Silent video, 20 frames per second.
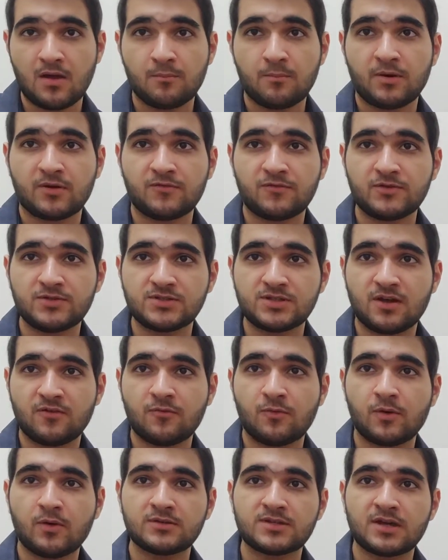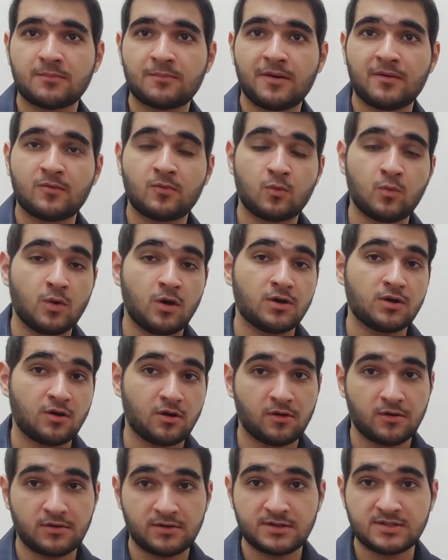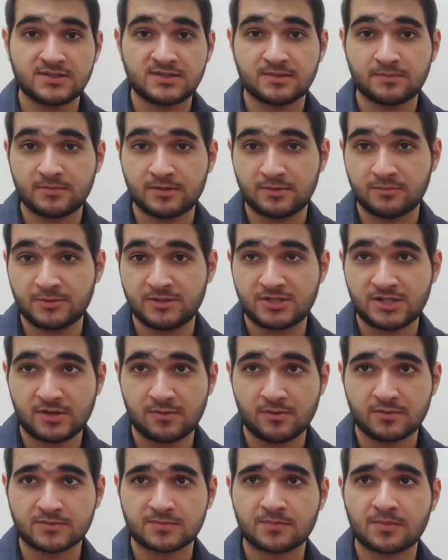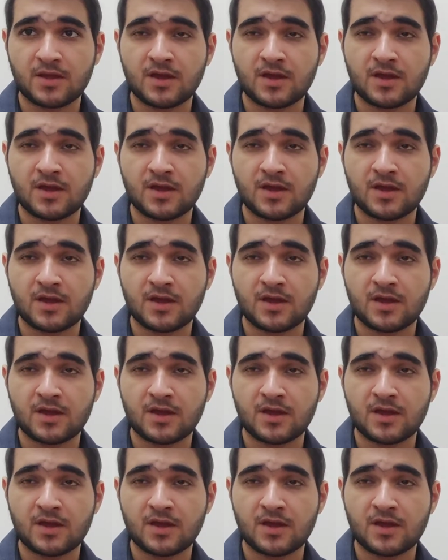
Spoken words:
But first off, we're going to talk about what are dissimilar materials.